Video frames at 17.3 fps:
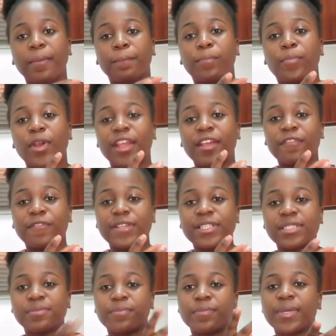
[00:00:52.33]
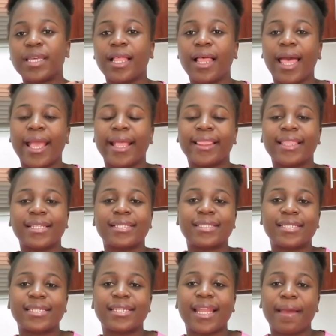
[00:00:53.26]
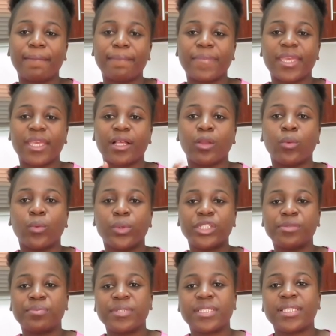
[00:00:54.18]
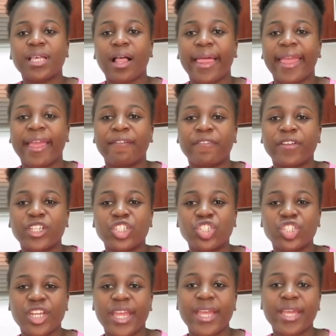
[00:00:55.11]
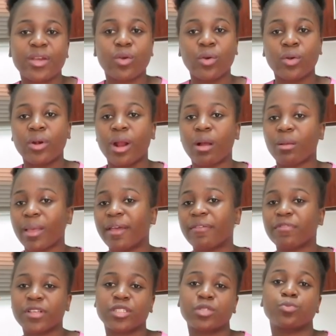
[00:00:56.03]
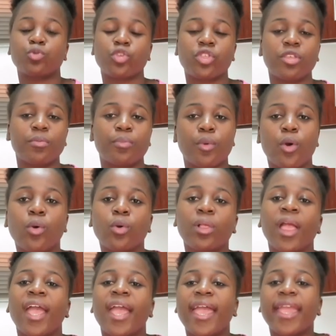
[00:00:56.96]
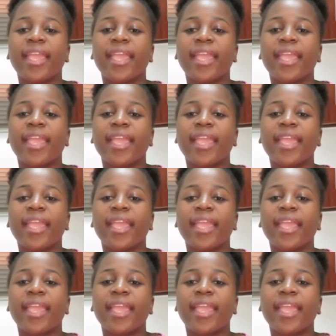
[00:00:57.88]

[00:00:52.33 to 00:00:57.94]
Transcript: breakfast meal and the dinner meal, which means I'll have a shake or I'll have a smoothie bowl